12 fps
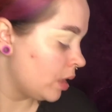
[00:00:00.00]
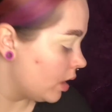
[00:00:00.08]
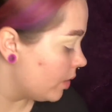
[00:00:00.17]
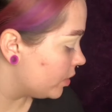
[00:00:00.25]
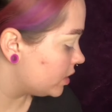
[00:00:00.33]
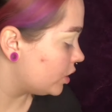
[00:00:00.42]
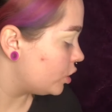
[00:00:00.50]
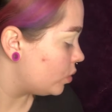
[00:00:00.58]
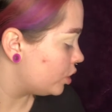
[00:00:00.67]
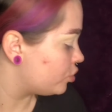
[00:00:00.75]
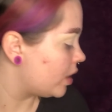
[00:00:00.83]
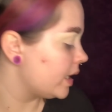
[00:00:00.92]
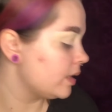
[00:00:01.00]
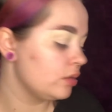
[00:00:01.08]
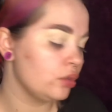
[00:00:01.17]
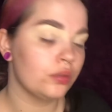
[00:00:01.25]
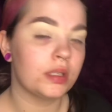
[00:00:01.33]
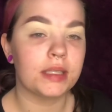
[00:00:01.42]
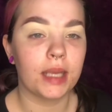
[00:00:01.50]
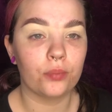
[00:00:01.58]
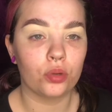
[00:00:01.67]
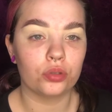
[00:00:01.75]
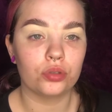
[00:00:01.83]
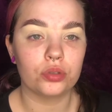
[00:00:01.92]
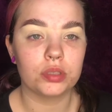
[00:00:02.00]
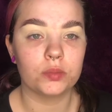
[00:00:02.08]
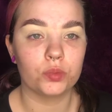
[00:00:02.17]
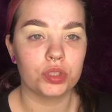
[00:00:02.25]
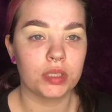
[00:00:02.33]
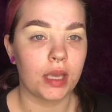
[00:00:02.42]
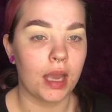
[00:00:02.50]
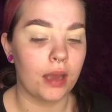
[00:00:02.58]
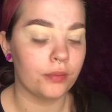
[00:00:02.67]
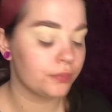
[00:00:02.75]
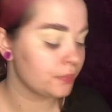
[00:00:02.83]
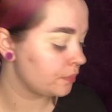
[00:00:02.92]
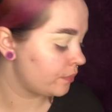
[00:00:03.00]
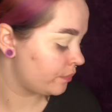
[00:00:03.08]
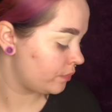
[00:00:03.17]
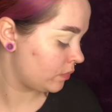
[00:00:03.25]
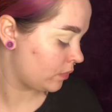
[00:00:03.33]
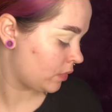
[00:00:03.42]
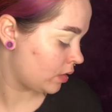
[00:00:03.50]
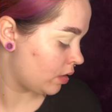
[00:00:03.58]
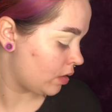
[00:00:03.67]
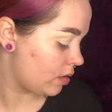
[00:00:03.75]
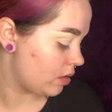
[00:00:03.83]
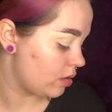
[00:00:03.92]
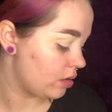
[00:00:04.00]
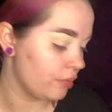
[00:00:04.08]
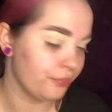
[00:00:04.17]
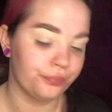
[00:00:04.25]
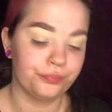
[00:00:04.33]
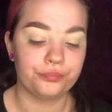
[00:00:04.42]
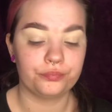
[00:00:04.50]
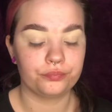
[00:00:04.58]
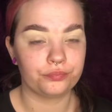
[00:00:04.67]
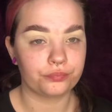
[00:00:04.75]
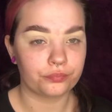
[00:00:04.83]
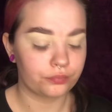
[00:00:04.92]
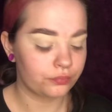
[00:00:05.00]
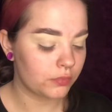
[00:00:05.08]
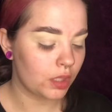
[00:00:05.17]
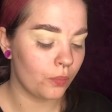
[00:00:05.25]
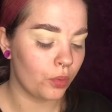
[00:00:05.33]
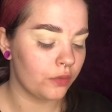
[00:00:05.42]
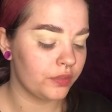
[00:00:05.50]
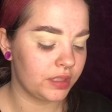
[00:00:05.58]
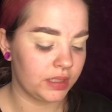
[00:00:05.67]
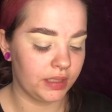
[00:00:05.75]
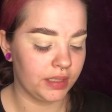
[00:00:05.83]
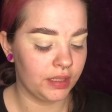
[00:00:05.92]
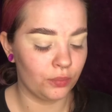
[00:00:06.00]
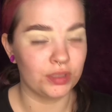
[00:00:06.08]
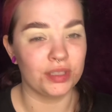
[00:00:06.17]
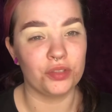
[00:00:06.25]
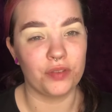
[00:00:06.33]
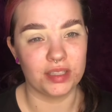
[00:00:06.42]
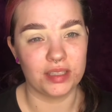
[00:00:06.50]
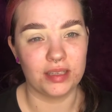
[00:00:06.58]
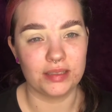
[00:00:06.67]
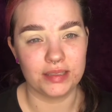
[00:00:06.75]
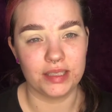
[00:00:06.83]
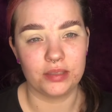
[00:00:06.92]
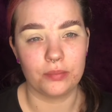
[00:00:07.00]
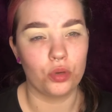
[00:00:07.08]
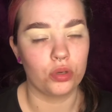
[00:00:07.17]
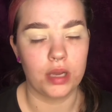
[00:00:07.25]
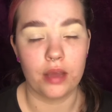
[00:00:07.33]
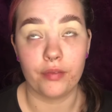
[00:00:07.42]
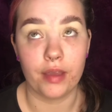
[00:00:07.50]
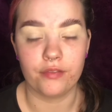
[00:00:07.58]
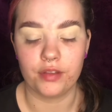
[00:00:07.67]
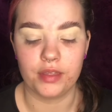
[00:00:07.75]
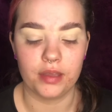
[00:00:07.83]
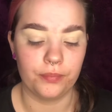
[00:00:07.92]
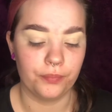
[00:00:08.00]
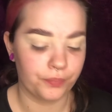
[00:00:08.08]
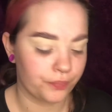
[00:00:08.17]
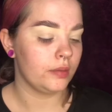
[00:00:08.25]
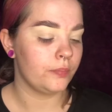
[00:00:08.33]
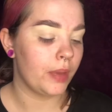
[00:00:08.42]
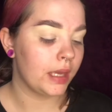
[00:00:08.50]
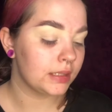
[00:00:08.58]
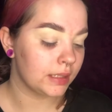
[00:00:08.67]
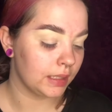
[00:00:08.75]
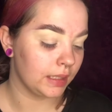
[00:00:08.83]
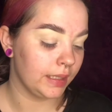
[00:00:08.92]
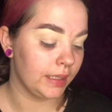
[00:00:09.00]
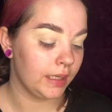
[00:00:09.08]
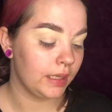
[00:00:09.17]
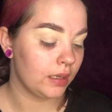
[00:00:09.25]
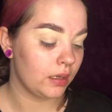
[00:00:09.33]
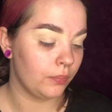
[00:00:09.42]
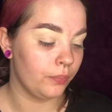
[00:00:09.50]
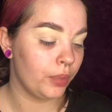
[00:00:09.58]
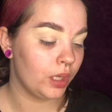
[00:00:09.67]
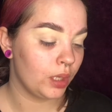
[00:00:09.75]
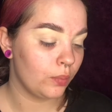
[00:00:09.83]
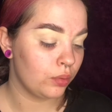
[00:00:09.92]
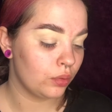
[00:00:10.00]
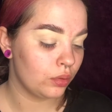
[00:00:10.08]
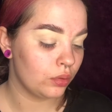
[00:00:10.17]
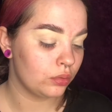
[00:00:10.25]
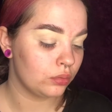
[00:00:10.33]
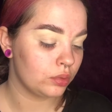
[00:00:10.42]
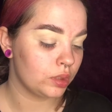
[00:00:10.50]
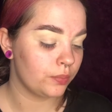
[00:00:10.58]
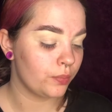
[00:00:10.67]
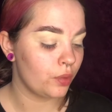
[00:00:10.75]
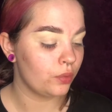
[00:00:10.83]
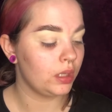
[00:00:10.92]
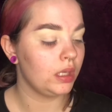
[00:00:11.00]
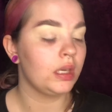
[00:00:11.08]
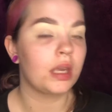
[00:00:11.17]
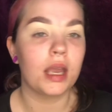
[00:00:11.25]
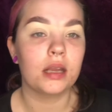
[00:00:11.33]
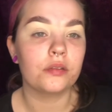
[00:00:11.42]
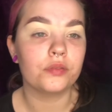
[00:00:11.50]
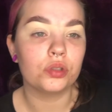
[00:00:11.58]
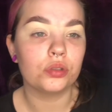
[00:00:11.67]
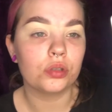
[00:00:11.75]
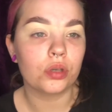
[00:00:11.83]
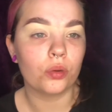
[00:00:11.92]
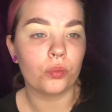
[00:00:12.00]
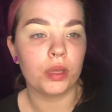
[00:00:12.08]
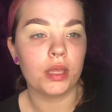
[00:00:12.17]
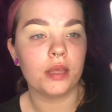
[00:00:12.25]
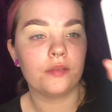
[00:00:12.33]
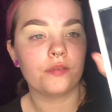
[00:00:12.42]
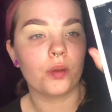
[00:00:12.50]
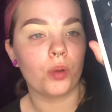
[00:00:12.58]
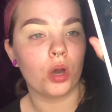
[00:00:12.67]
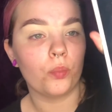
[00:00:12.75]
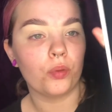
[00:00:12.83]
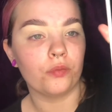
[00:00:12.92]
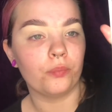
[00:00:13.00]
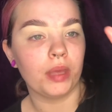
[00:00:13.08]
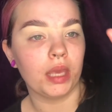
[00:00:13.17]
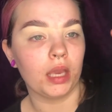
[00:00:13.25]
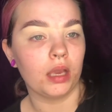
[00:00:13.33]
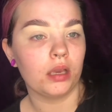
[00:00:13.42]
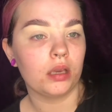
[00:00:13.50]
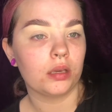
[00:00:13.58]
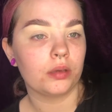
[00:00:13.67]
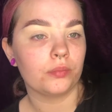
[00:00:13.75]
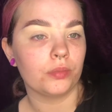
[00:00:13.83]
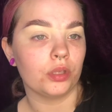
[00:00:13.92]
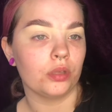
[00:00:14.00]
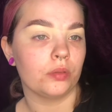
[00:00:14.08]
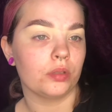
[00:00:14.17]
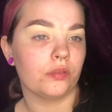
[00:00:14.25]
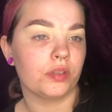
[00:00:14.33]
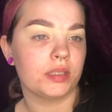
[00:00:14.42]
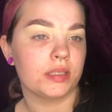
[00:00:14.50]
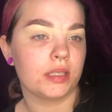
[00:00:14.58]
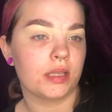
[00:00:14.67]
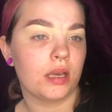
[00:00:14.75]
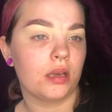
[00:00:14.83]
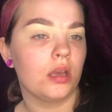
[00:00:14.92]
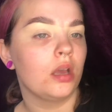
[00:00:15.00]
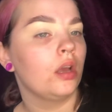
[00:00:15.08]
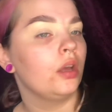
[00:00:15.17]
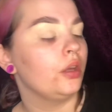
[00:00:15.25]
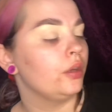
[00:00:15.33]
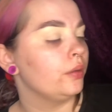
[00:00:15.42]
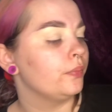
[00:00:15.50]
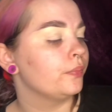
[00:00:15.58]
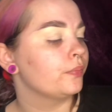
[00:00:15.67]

because I do want to try and use the same products as much as I can, but obviously it was in 2019, so I'm not going to have everything. Basically a purple smoky kind of look with a pop of pink. I don't know if you can see that, and